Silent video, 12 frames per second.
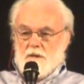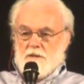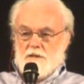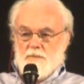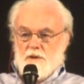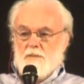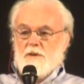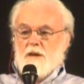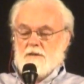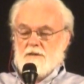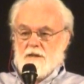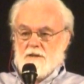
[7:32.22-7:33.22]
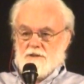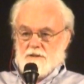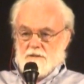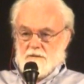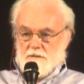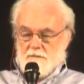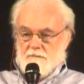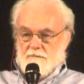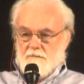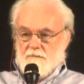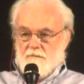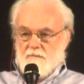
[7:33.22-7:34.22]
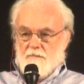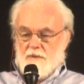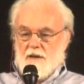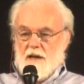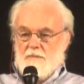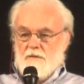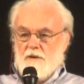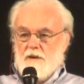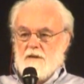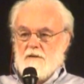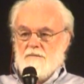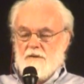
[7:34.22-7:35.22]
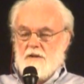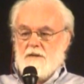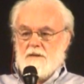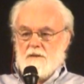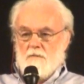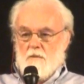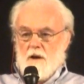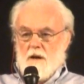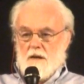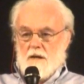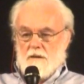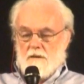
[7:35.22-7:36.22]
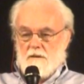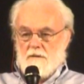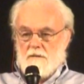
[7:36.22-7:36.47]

suburbanization became a very convenient way